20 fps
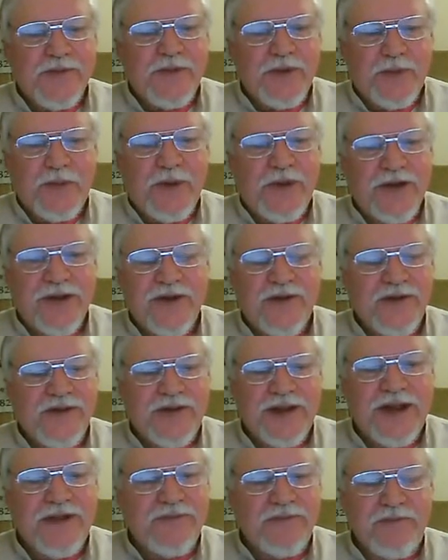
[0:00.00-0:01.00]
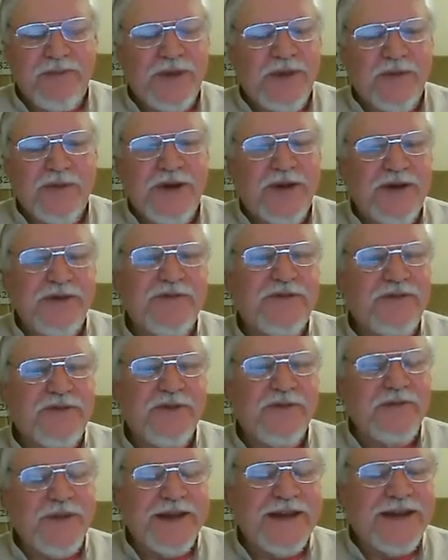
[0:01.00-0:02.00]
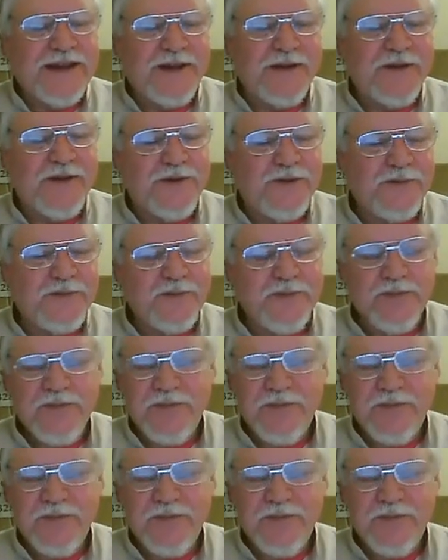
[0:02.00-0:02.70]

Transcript: the boilers hadn't been run for many years.